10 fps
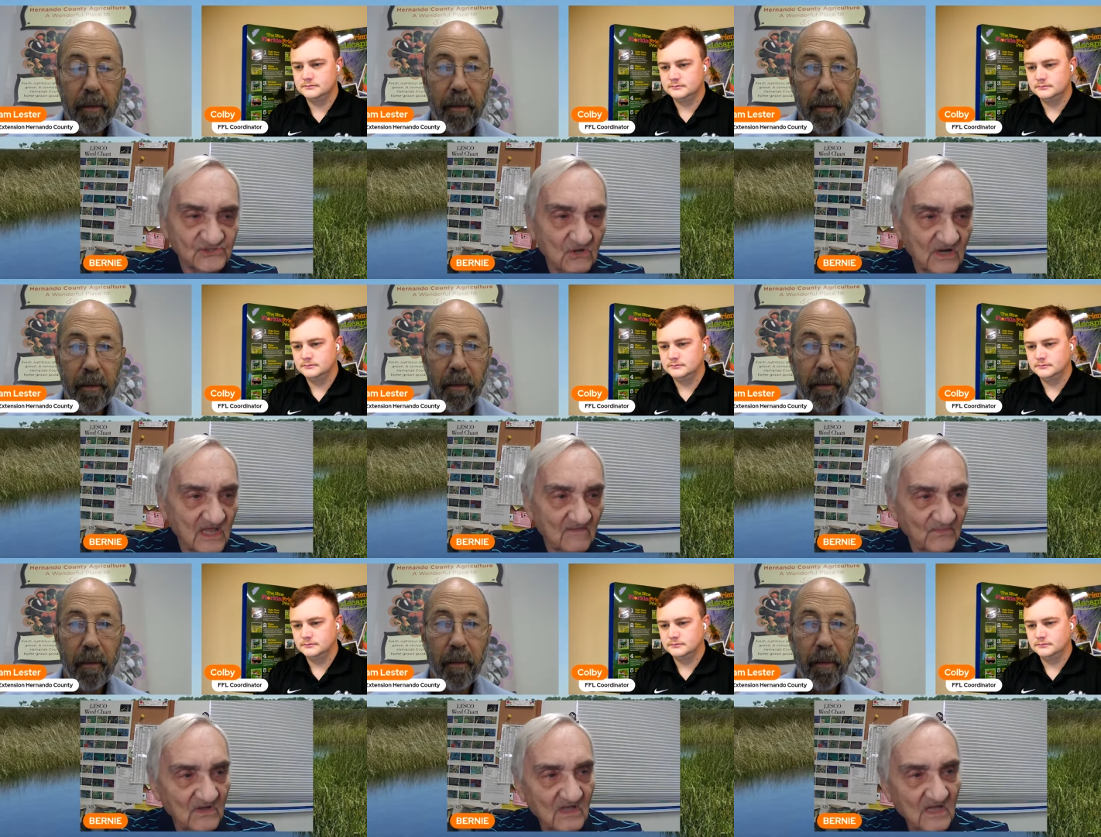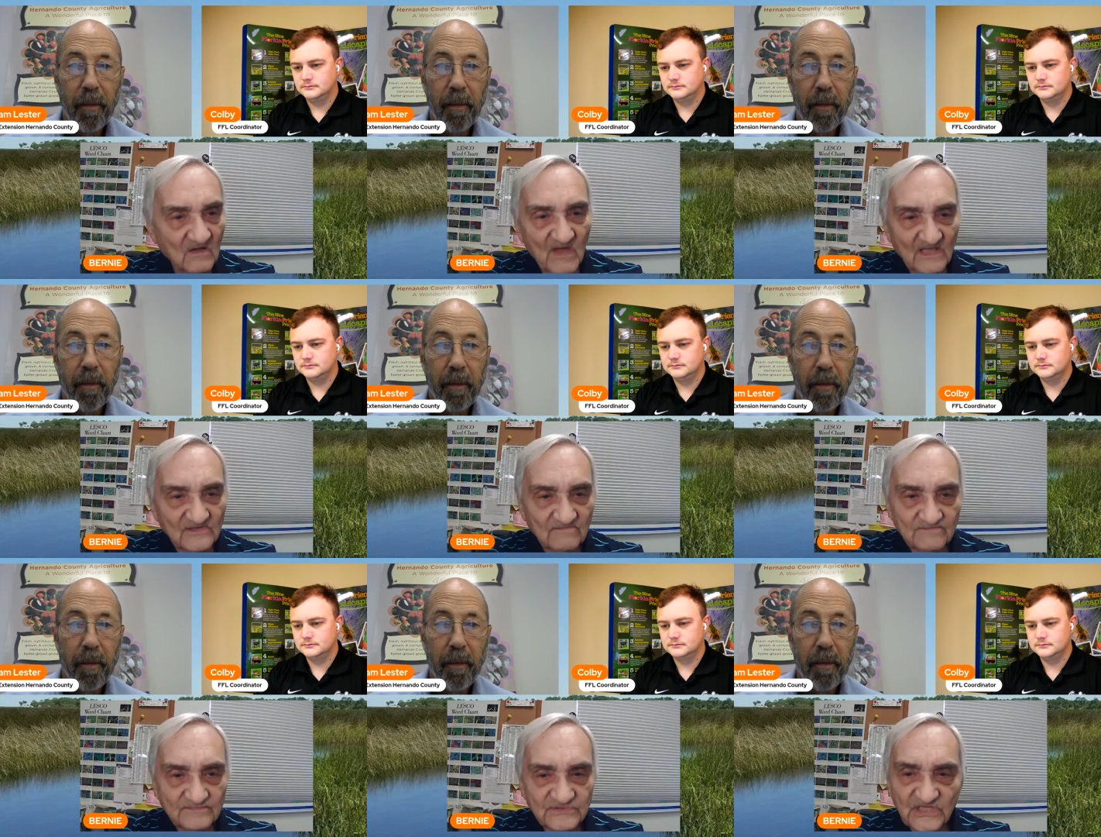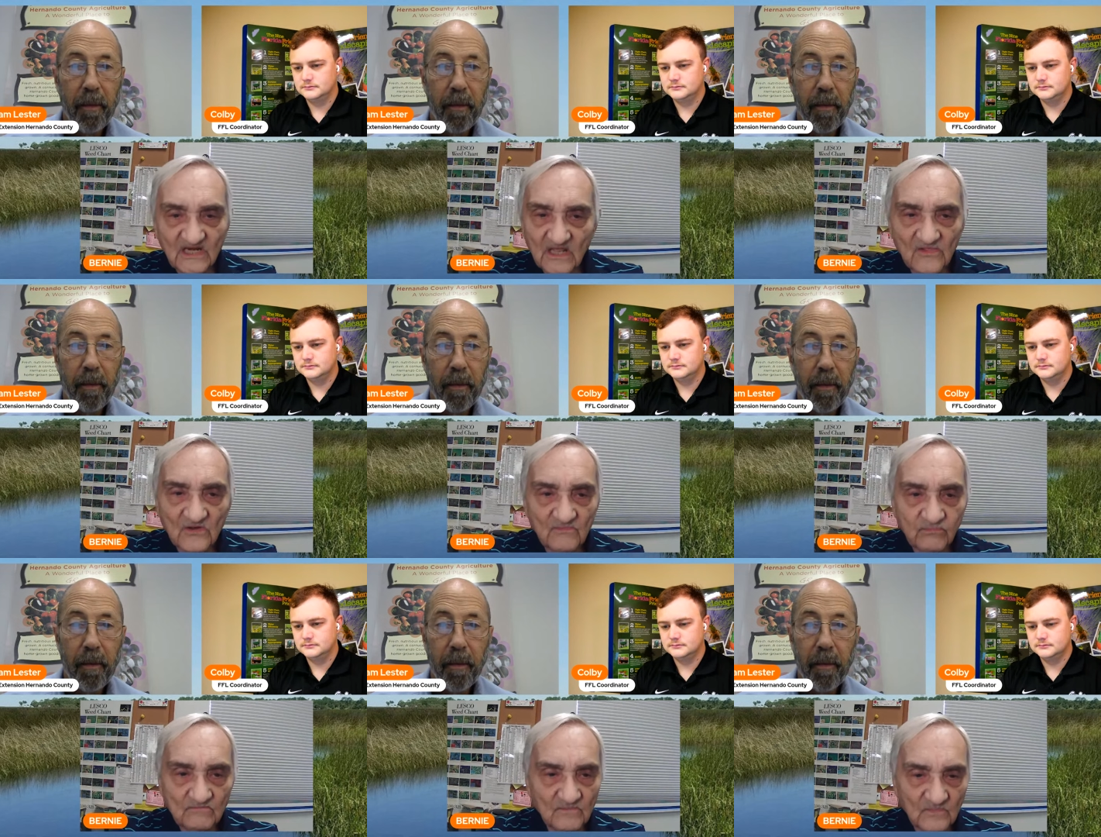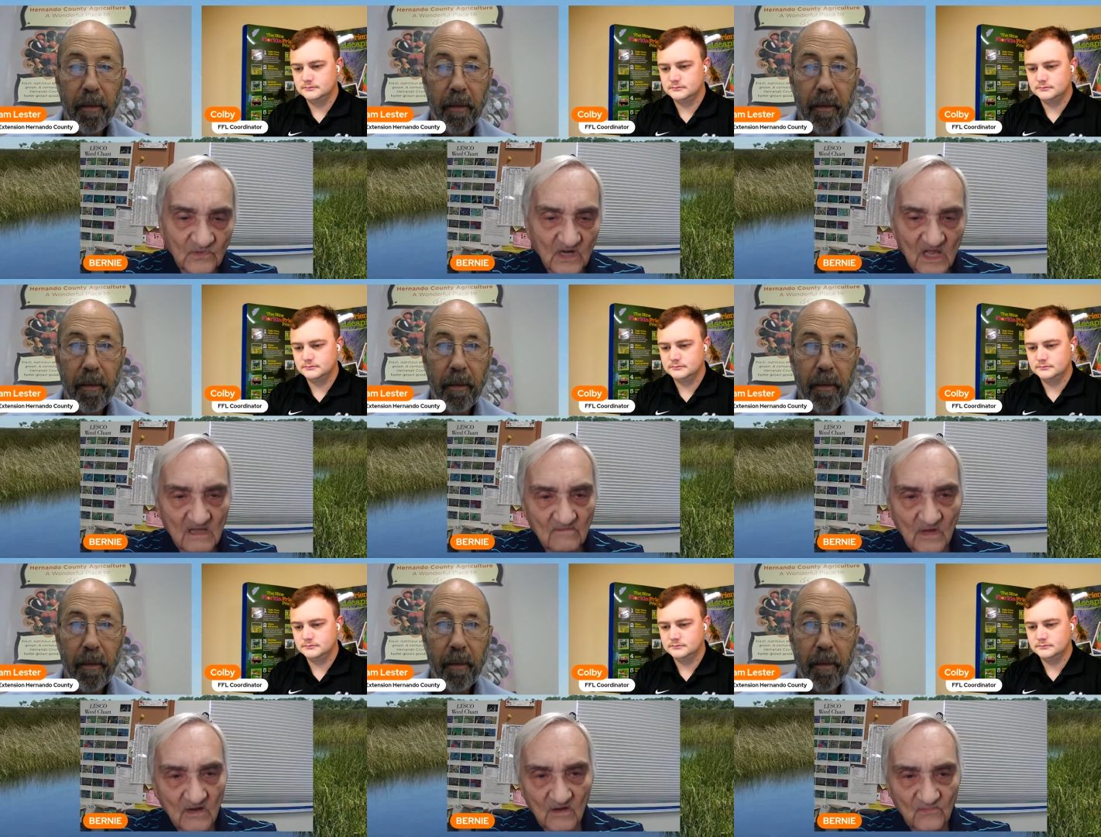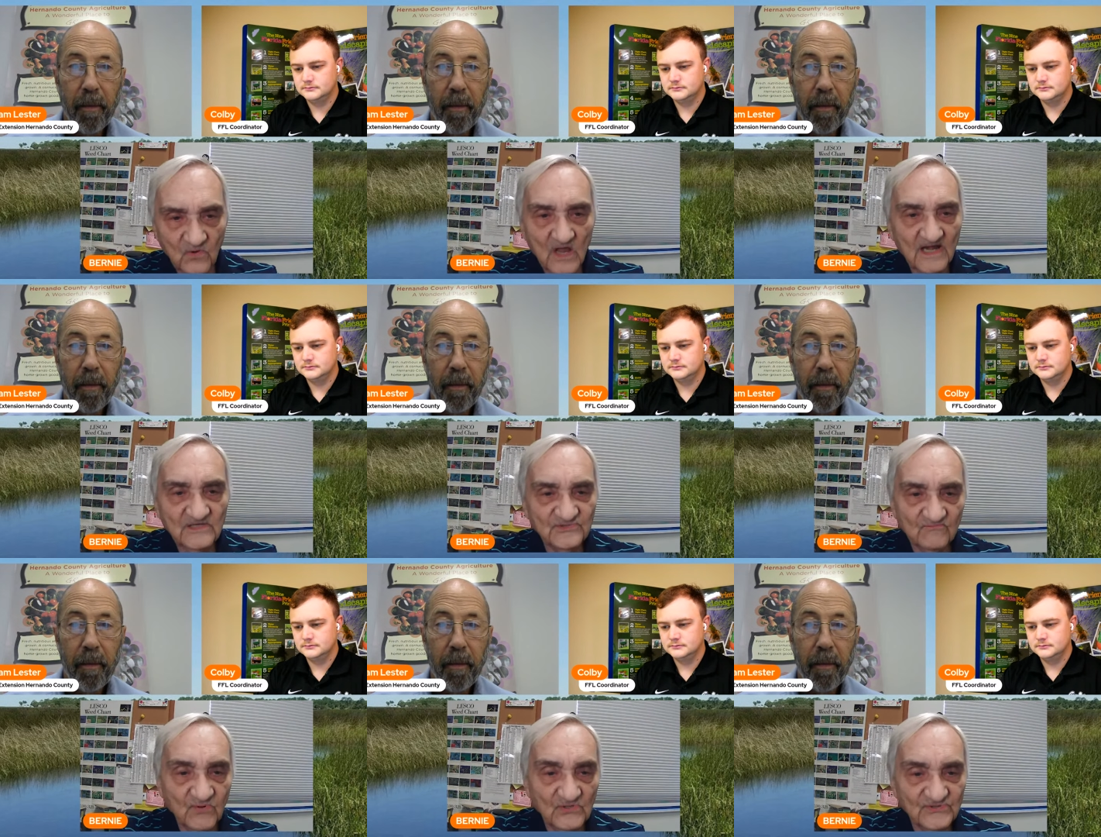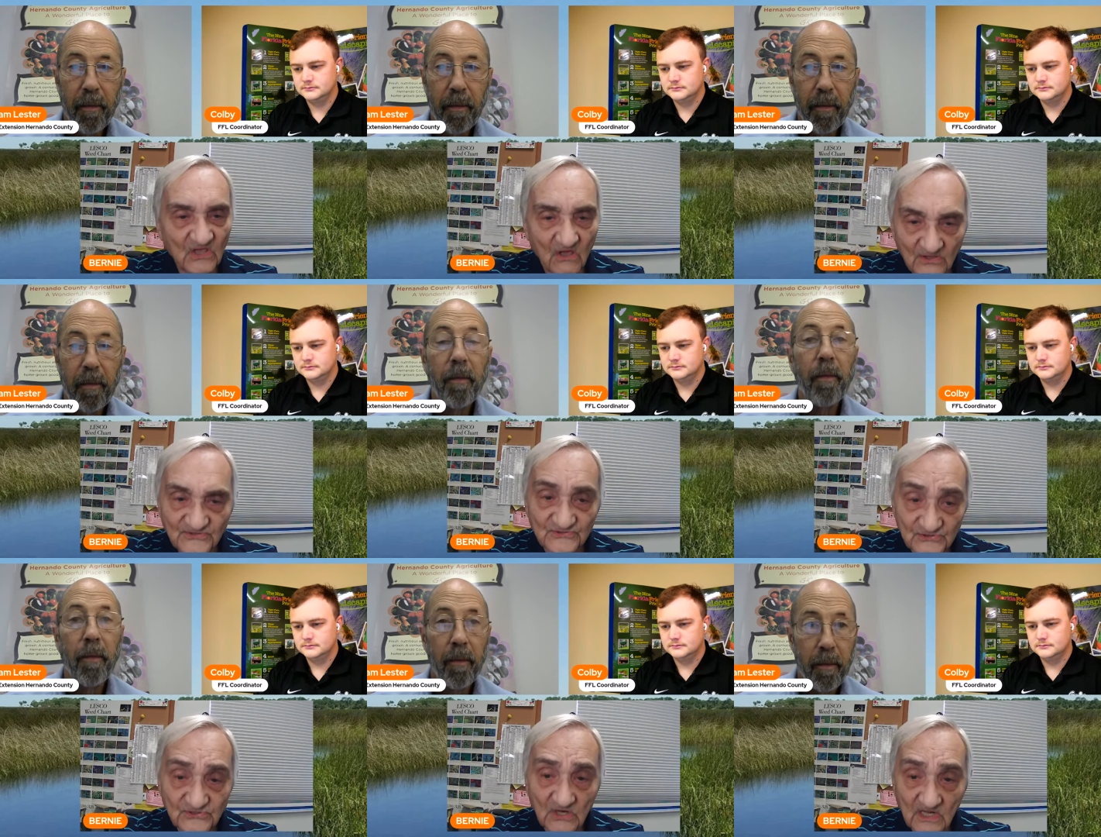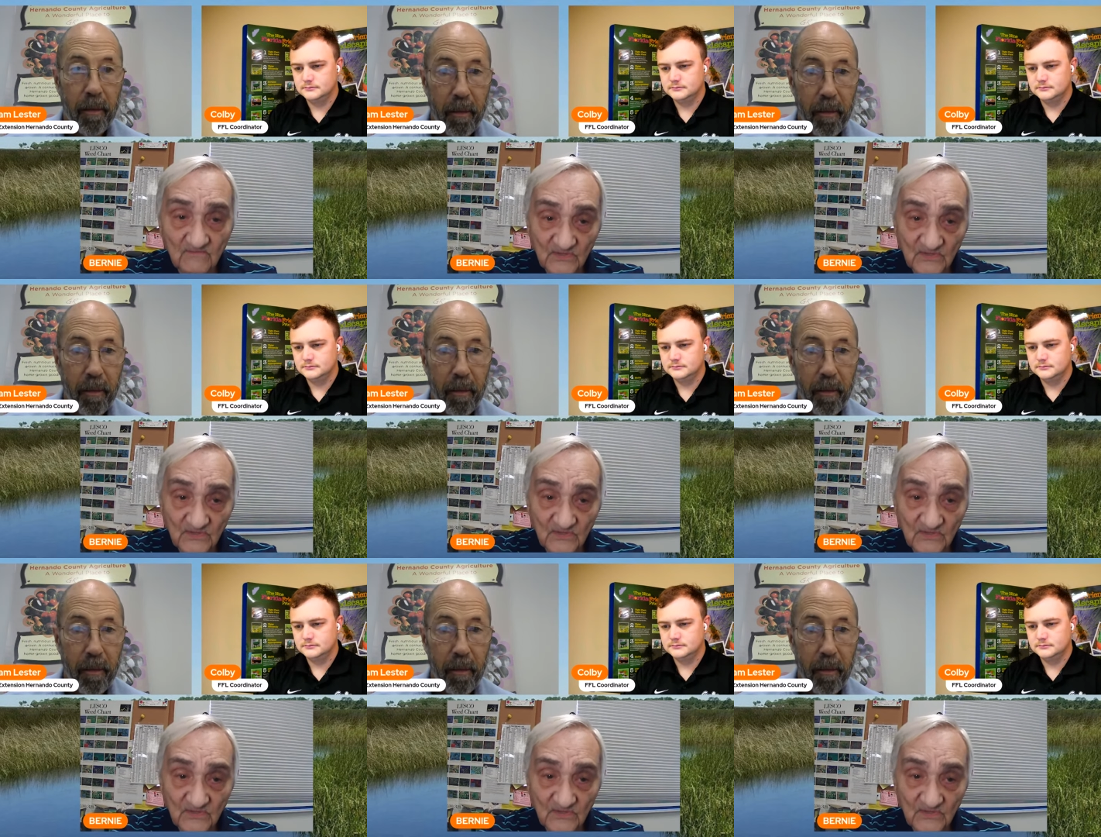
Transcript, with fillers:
Speaker 1: showed up, about ten other uh, varieties of birds also showed up.